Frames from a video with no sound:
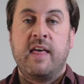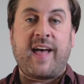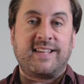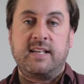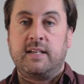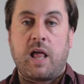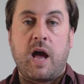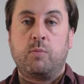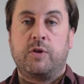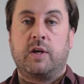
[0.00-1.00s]
That's in
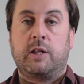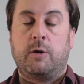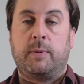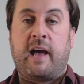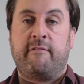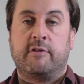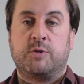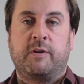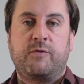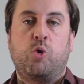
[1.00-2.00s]
line with the global
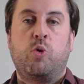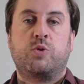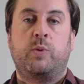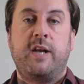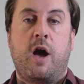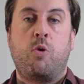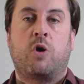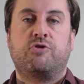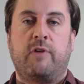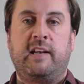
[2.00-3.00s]
average, but of course we know
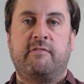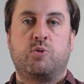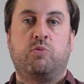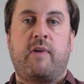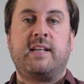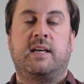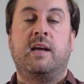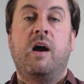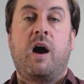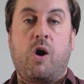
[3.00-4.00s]
Australia is already
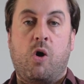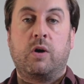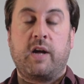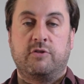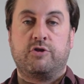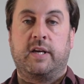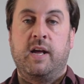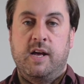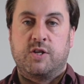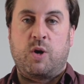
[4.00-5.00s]
a hot country,
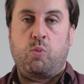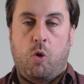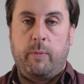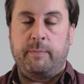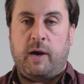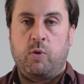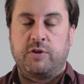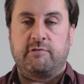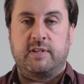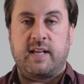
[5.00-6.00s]
so warming by 1
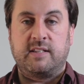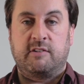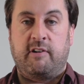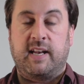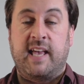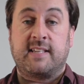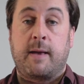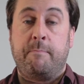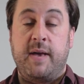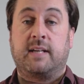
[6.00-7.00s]
degree centigrade is
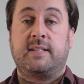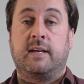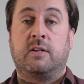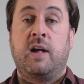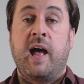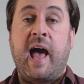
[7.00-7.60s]
a big deal.